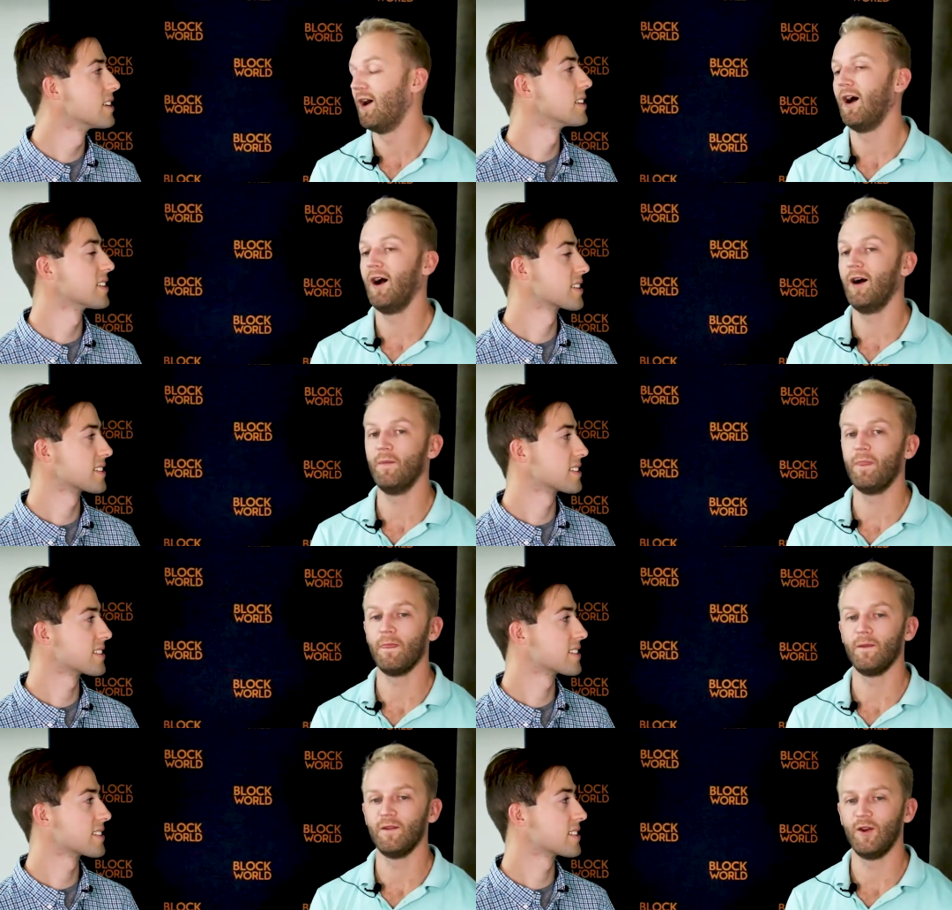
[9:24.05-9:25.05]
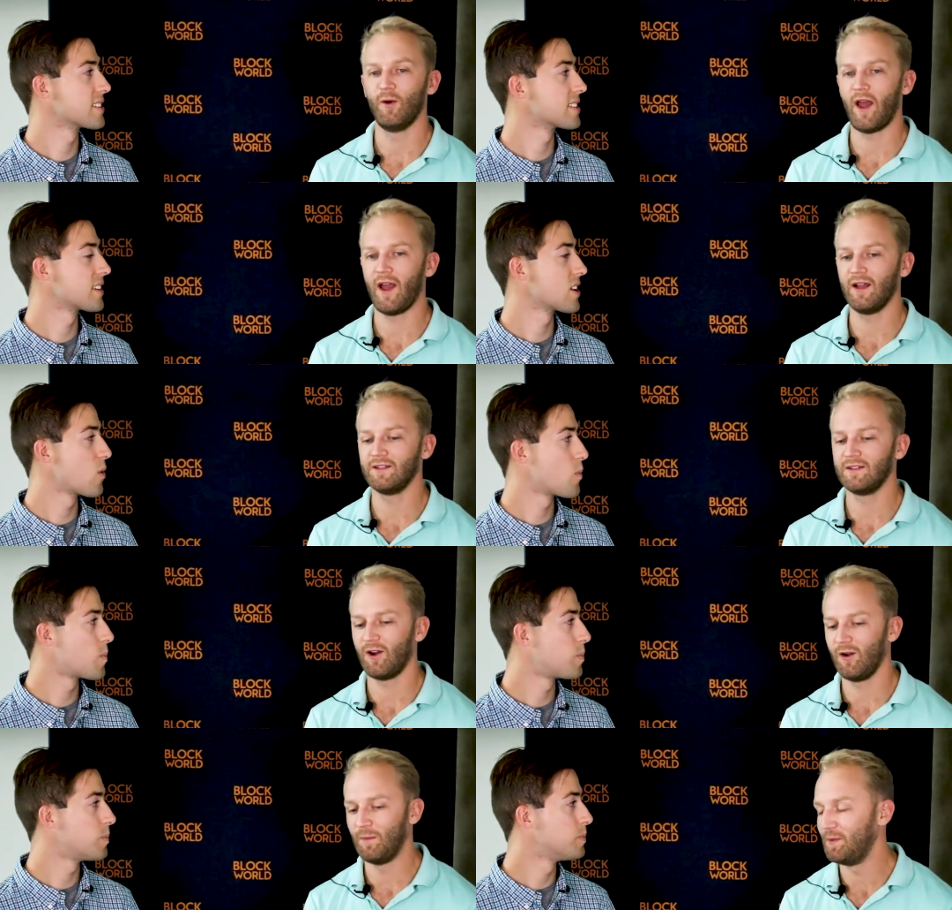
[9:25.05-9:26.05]
Speaker 1: Um, you know, as
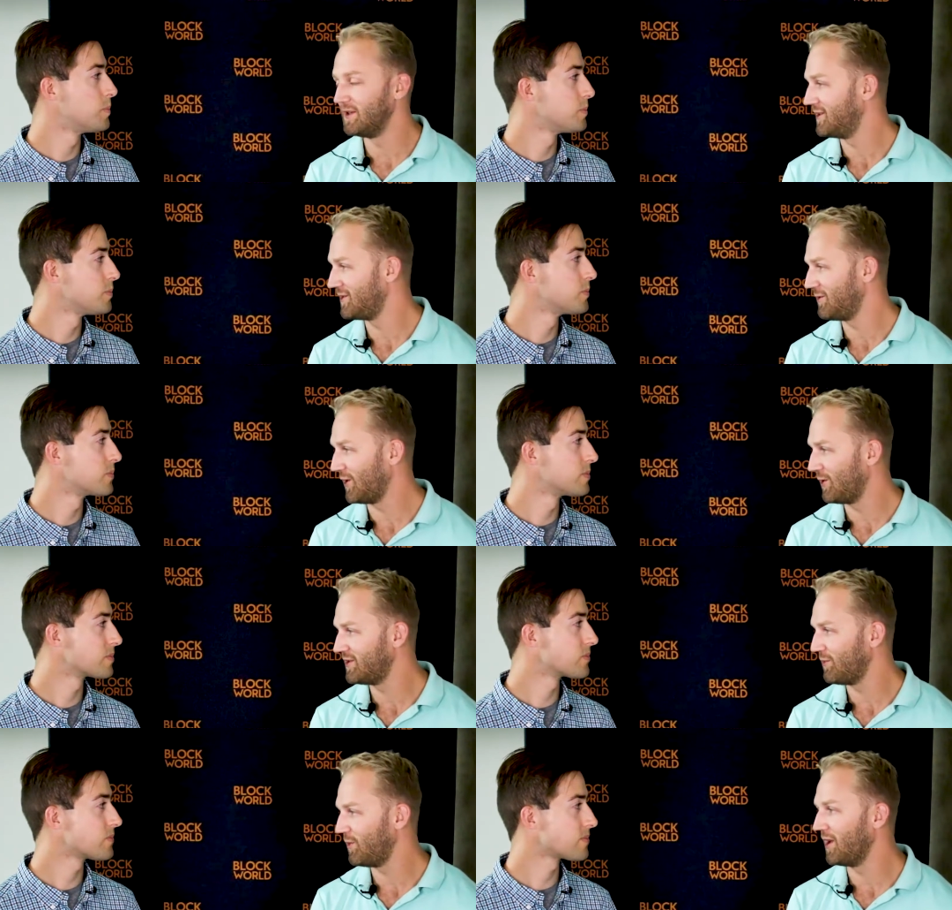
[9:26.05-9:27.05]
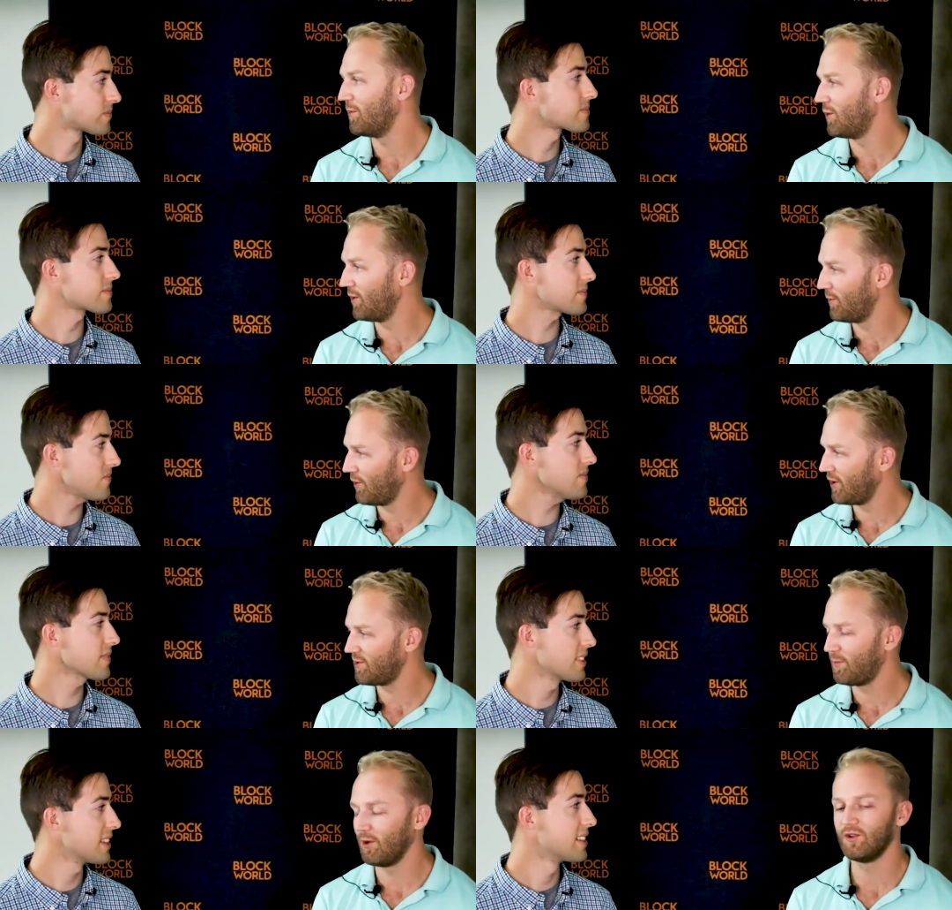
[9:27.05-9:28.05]
our business grows and we get more and more
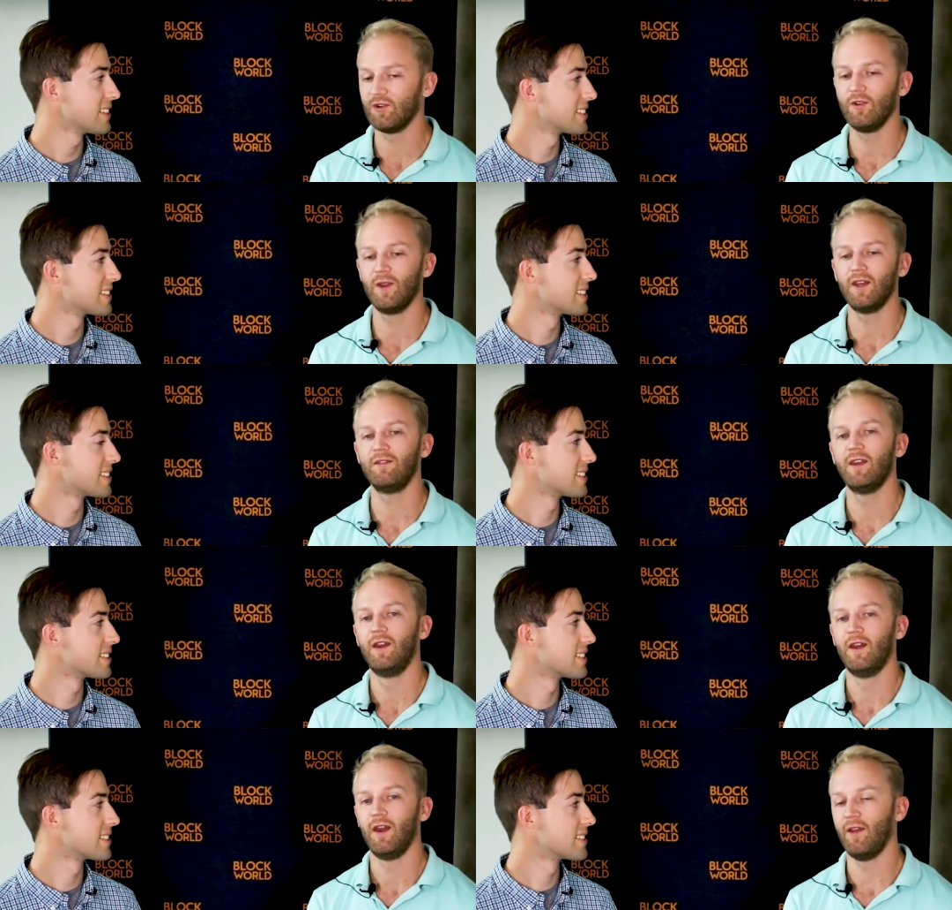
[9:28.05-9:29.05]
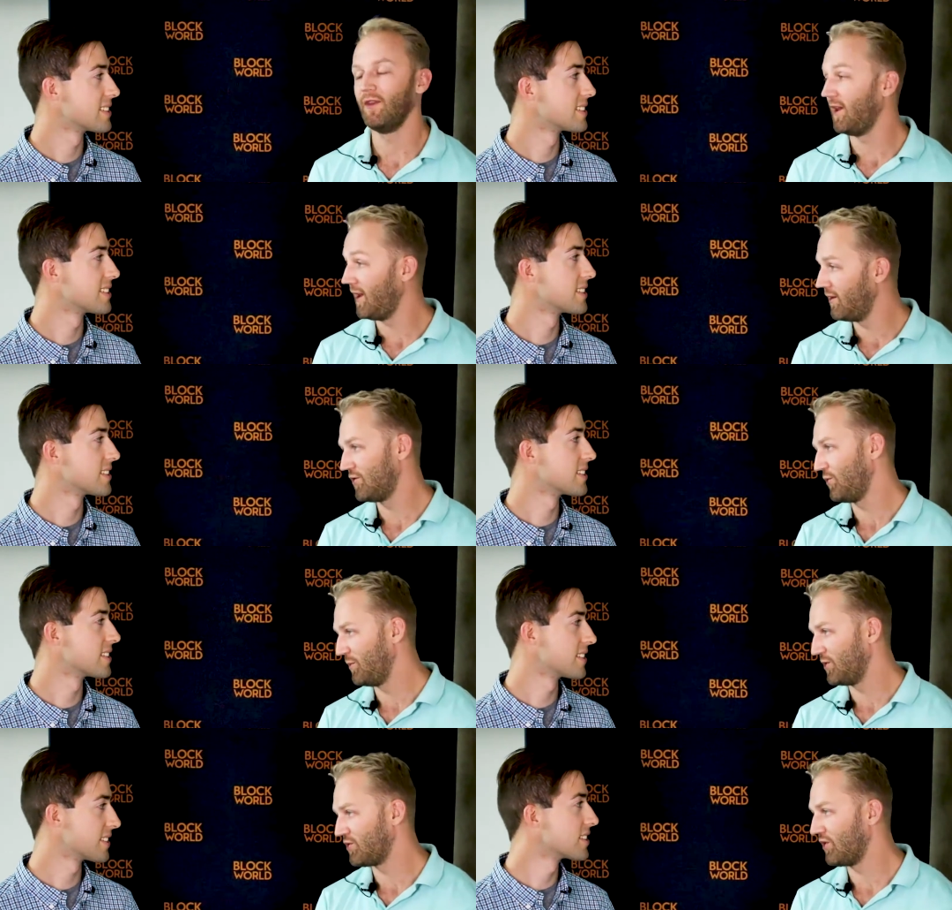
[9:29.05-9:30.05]
exposure to this, and the
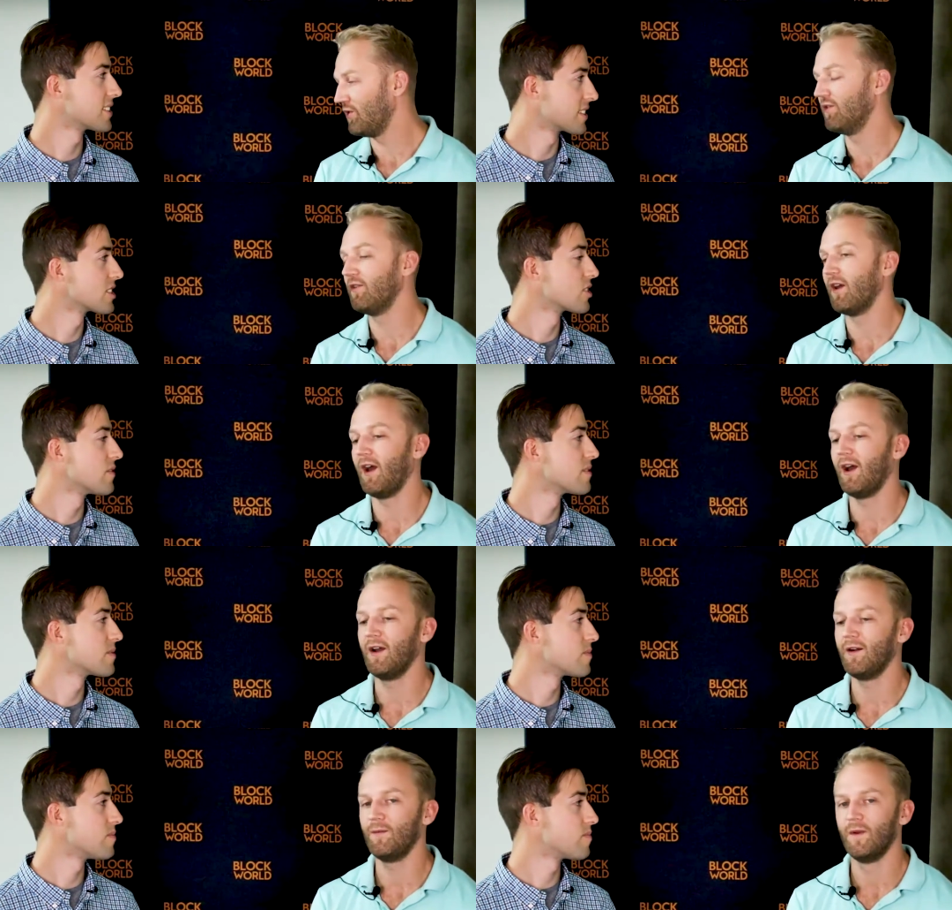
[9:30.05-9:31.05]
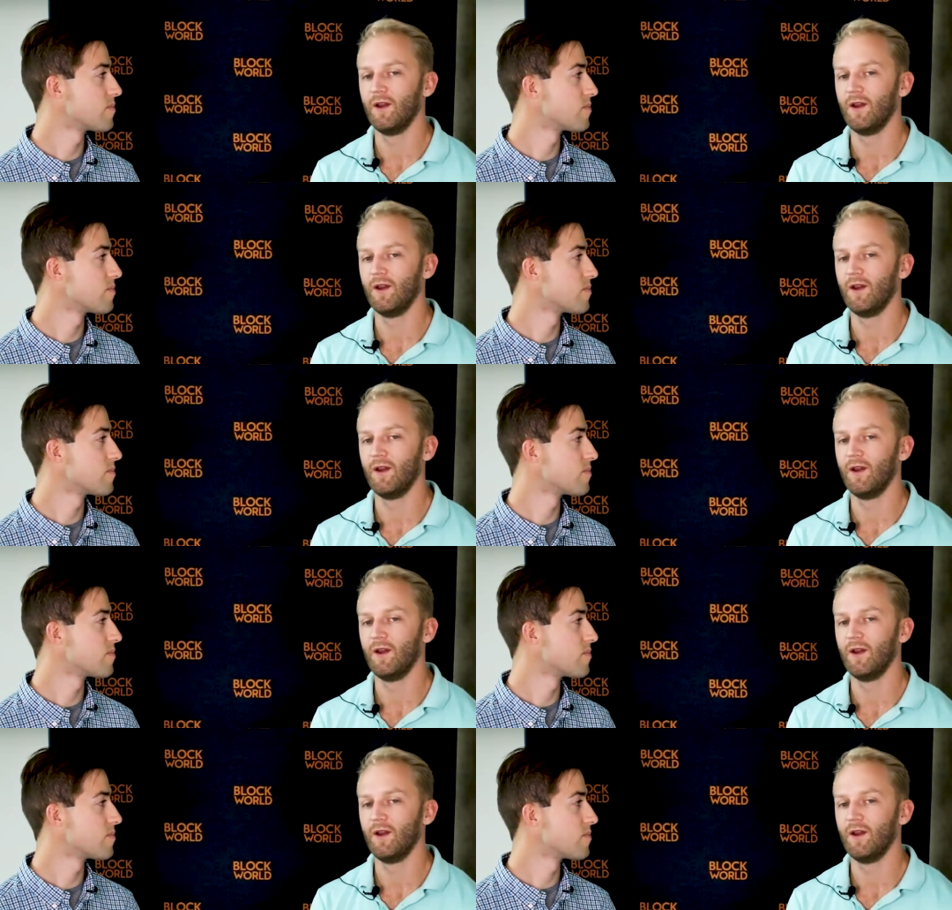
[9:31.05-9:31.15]
industry matures, uh,